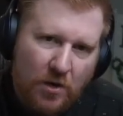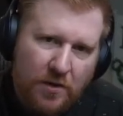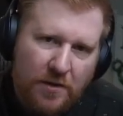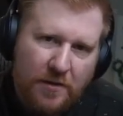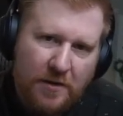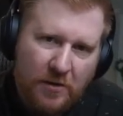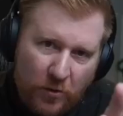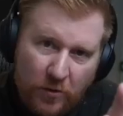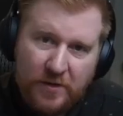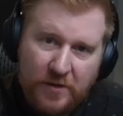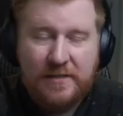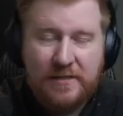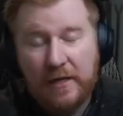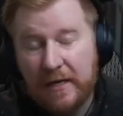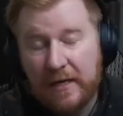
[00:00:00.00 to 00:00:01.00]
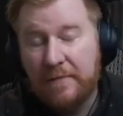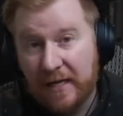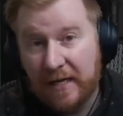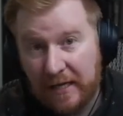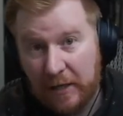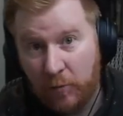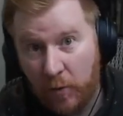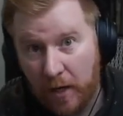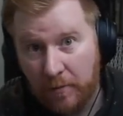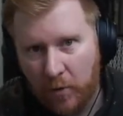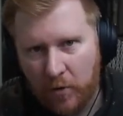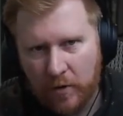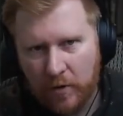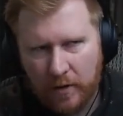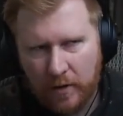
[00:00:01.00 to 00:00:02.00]
who is admittedly 1
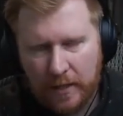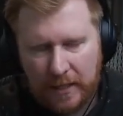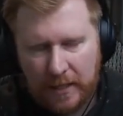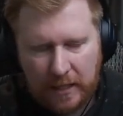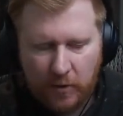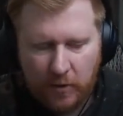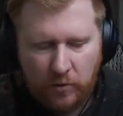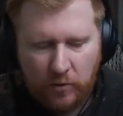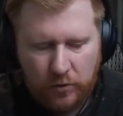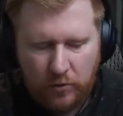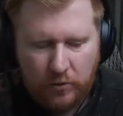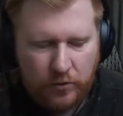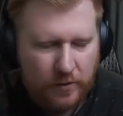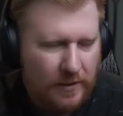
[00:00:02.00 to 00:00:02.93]
more uninkable.